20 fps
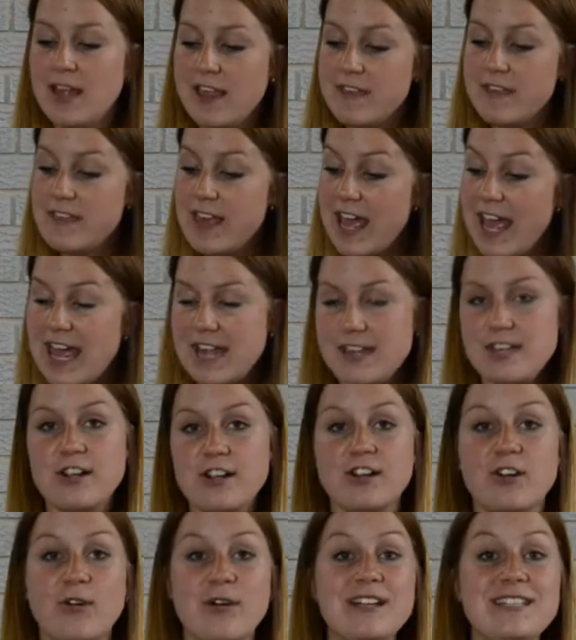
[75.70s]
Then you're
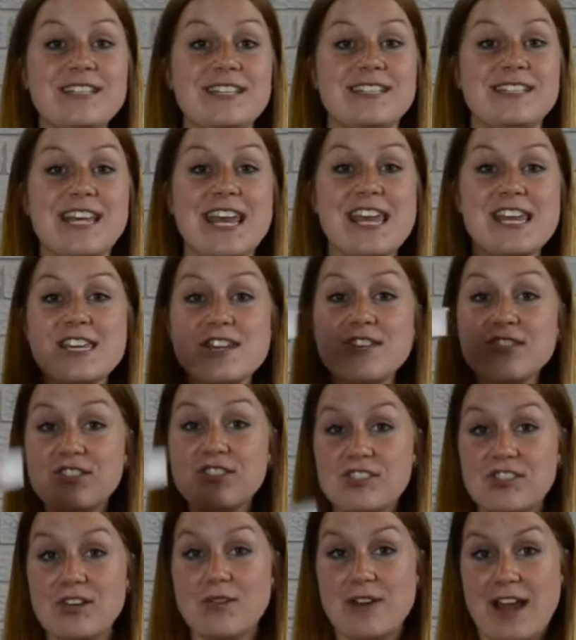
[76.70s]
going to take your
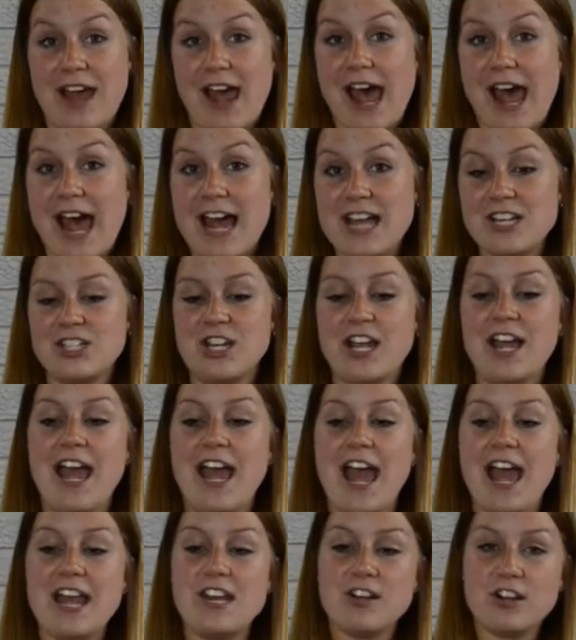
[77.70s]
soda ash
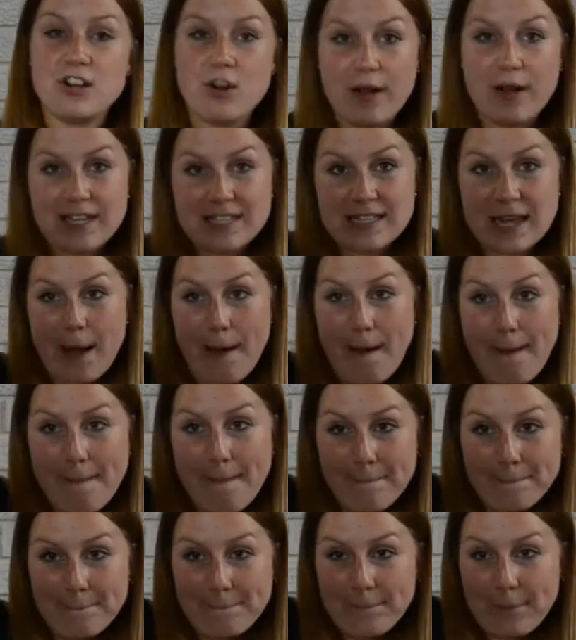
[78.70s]
and you're going to
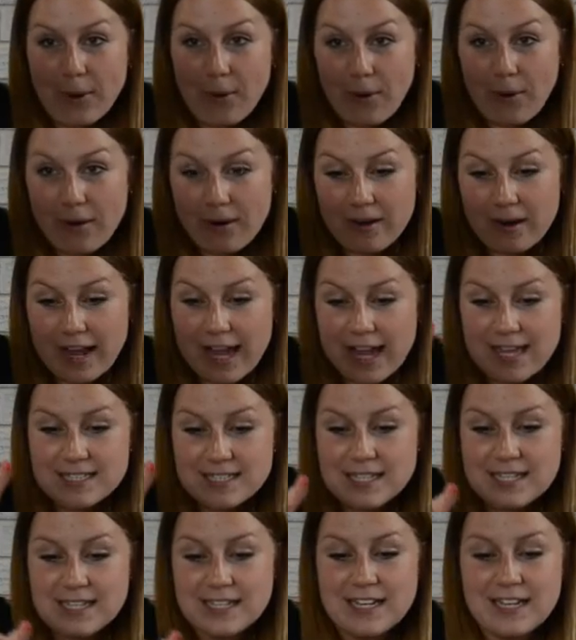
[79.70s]
pour
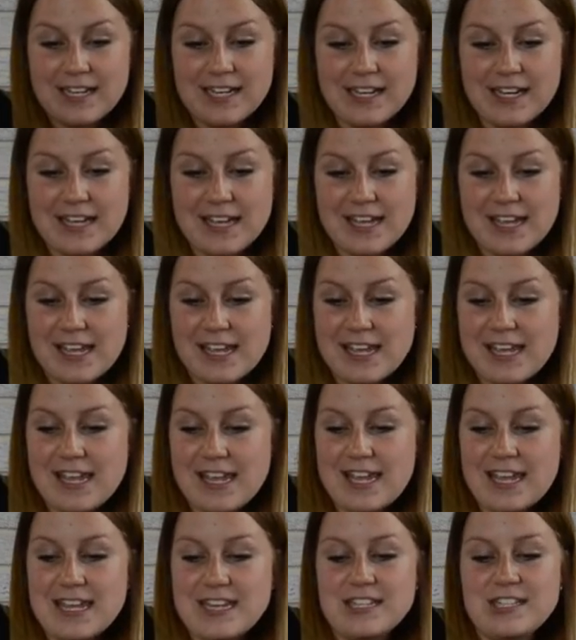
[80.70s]
it
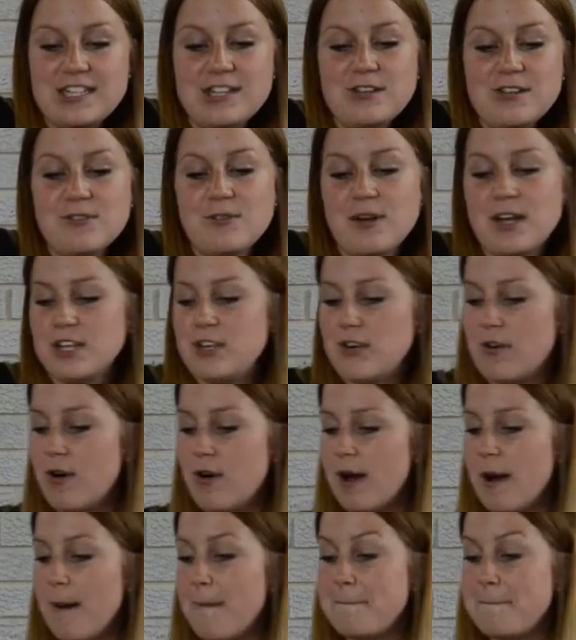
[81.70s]
into your